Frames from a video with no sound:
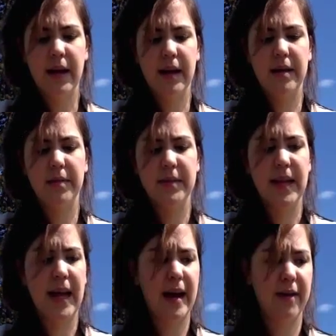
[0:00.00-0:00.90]

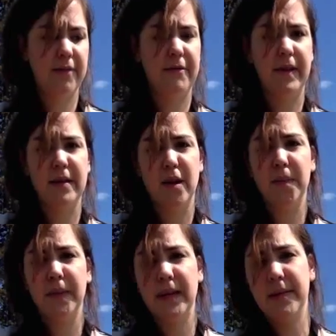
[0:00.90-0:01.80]
to have an
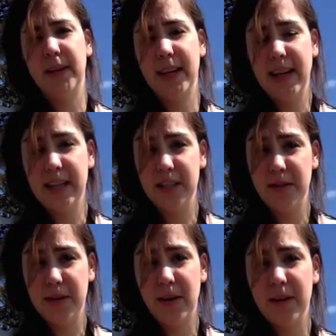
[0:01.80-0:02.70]
open communication
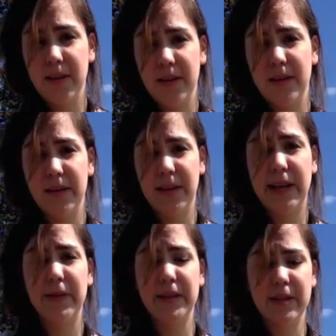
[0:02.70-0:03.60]
with all the
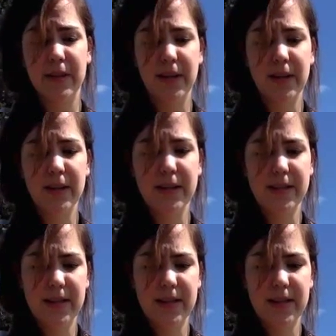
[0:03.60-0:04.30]
language learners,